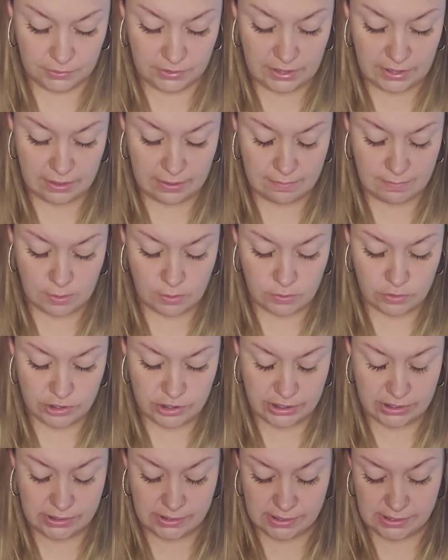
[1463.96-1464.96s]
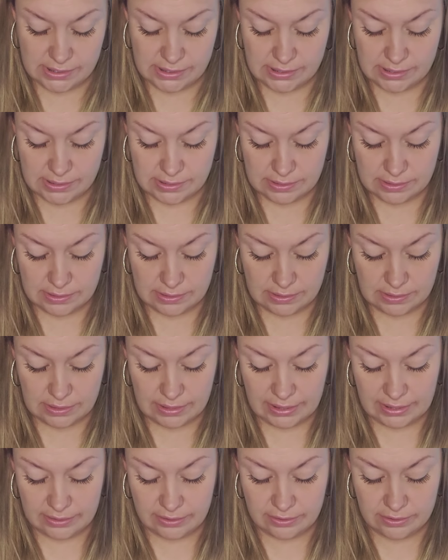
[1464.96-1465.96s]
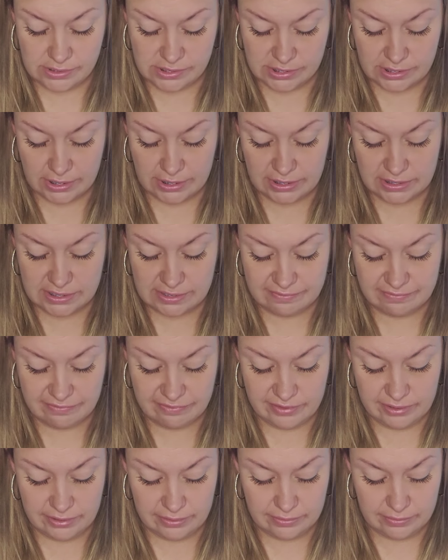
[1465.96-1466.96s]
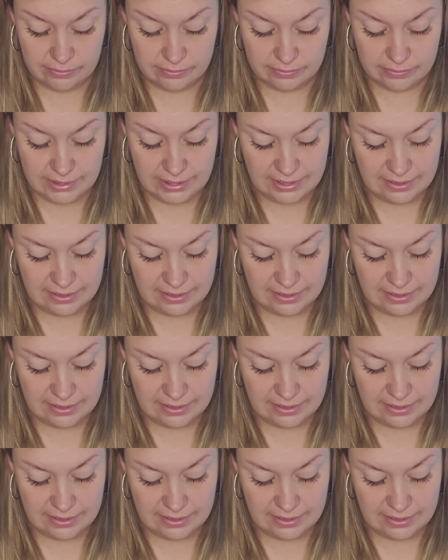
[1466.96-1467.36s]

their emotions. Like they're starting to feel